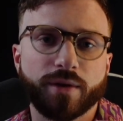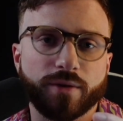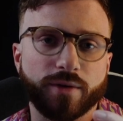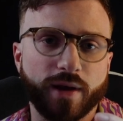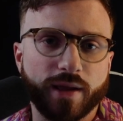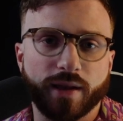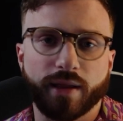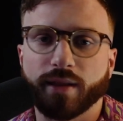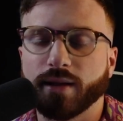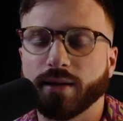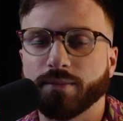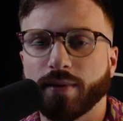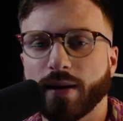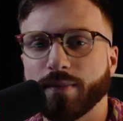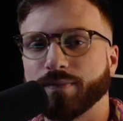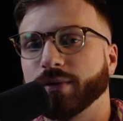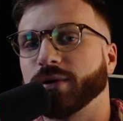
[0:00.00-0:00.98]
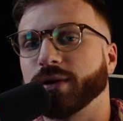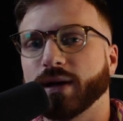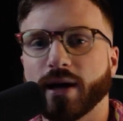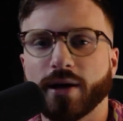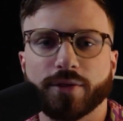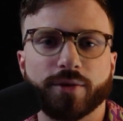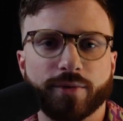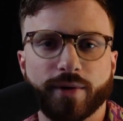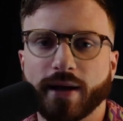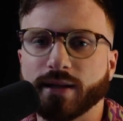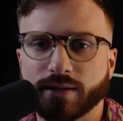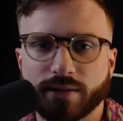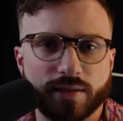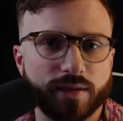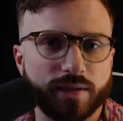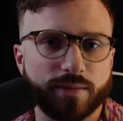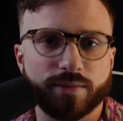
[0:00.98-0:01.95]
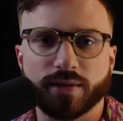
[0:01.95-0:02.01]
right? And then by building out the right
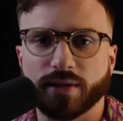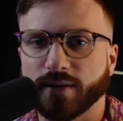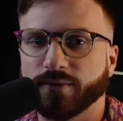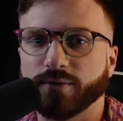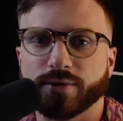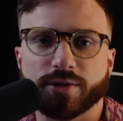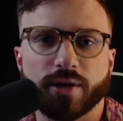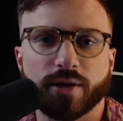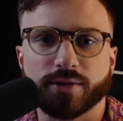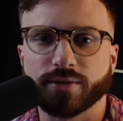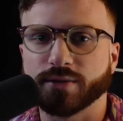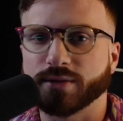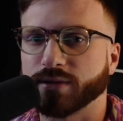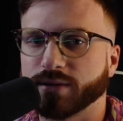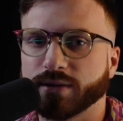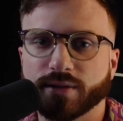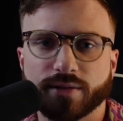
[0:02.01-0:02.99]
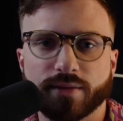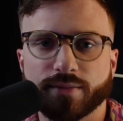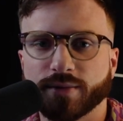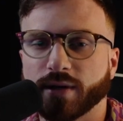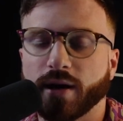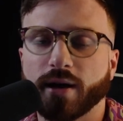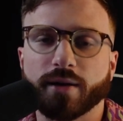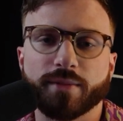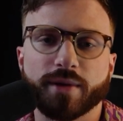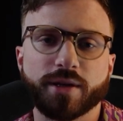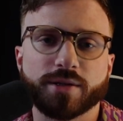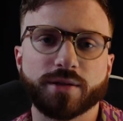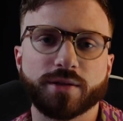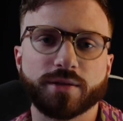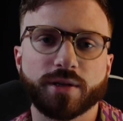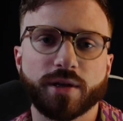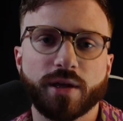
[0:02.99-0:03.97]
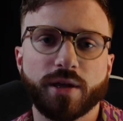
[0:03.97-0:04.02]
teams and infrastructures and systems and
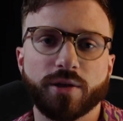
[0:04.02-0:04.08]
automations,